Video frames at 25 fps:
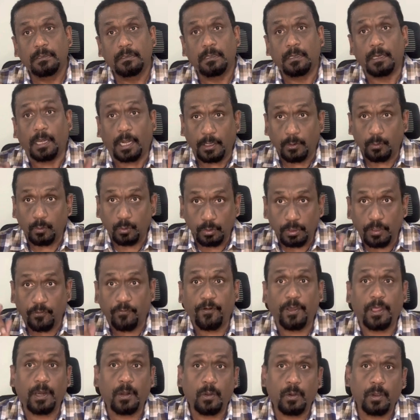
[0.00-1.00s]
and do the
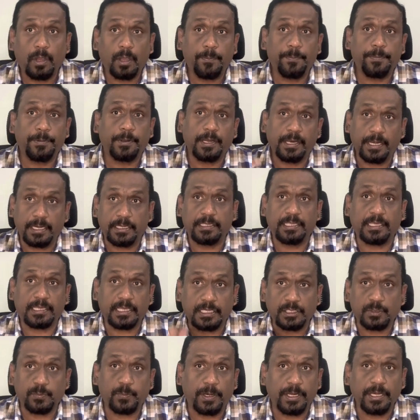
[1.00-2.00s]
follow-up, get the
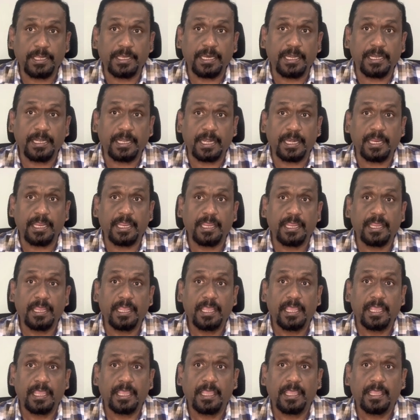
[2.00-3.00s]
corresponding
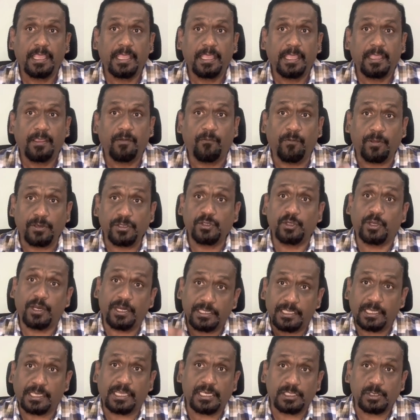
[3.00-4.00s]
entry. Once you get
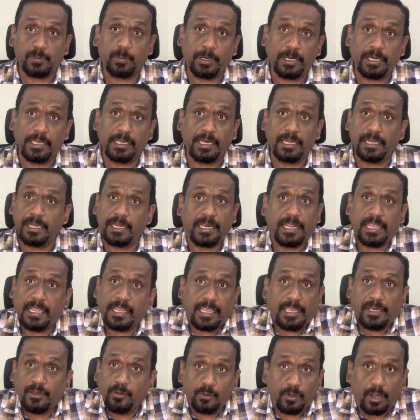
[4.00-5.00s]
the corresponding entry,
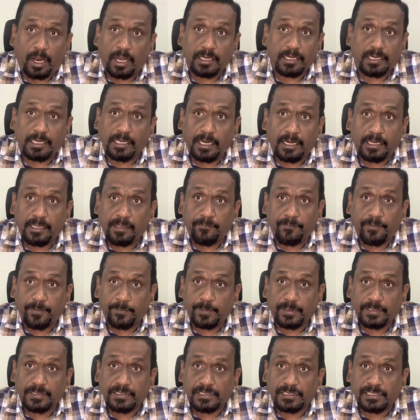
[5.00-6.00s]
again you can't clear them from
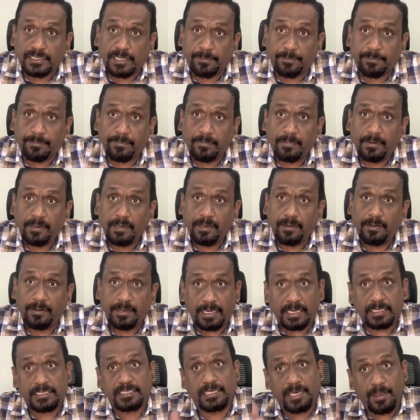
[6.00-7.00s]
the system.
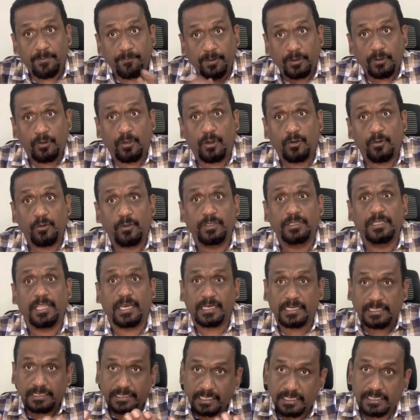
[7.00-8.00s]
Next time when you are doing the
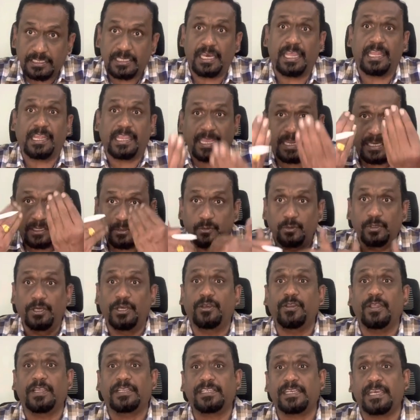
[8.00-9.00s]
reconciliation, again you need
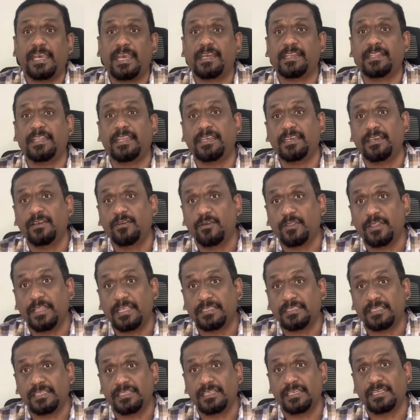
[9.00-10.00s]
to extract that into the
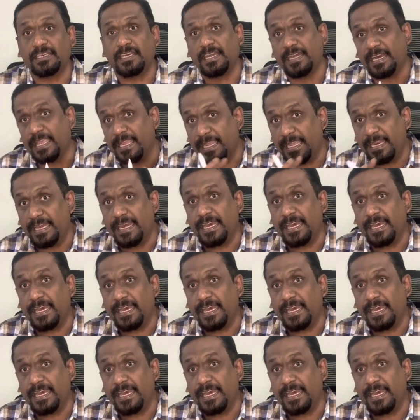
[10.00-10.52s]
Excel sheet and again